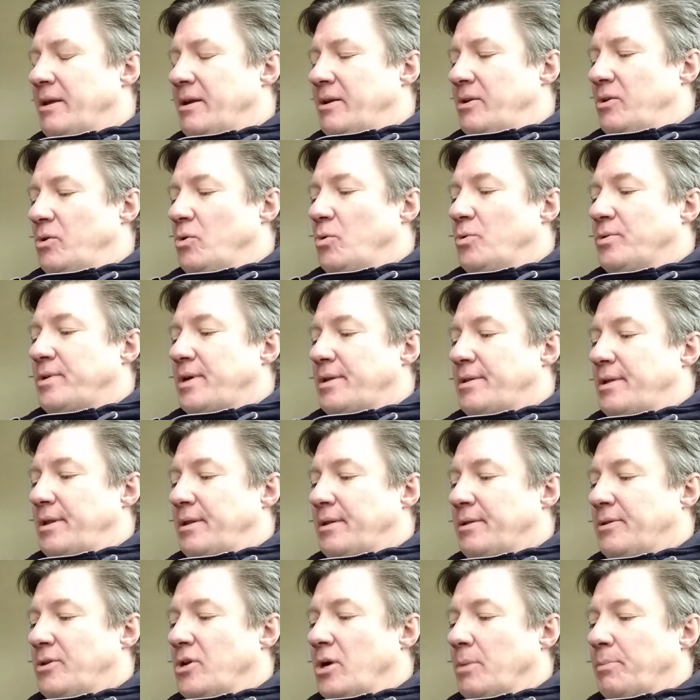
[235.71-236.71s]
nor does it
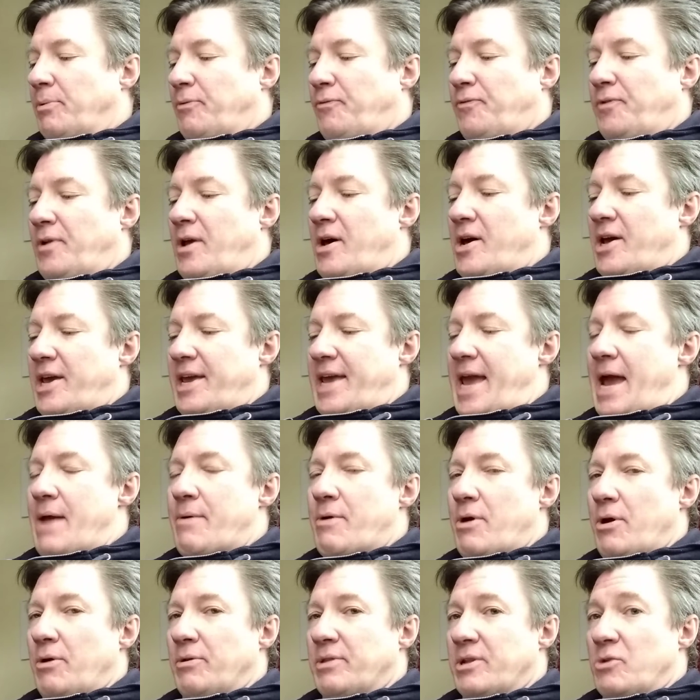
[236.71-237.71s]
stop flying
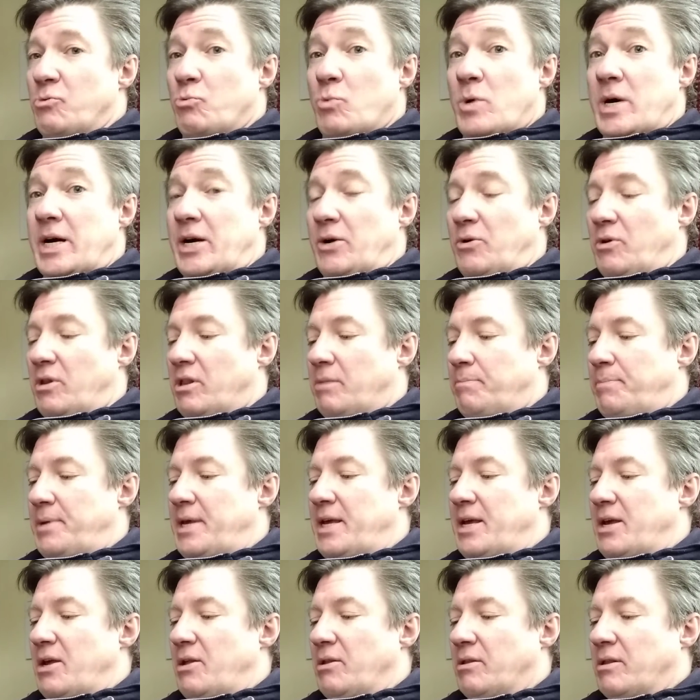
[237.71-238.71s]
arrows and wild
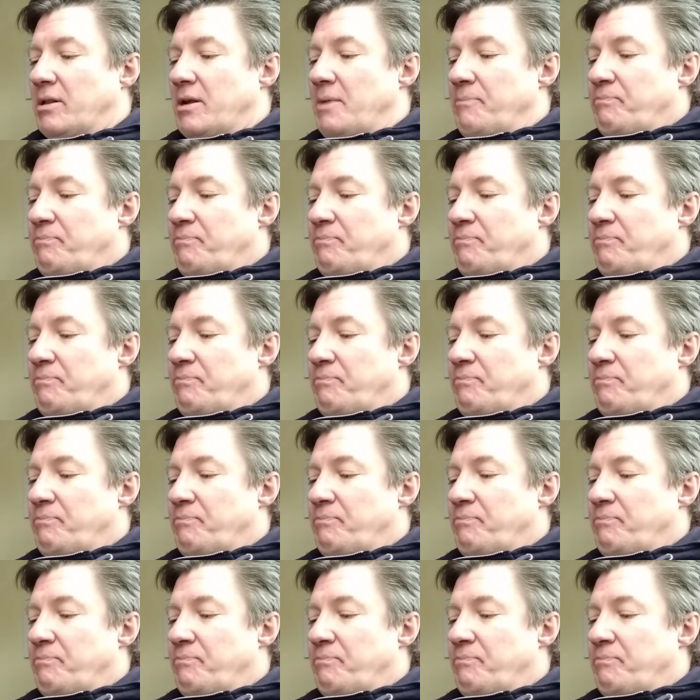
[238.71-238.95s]
spears,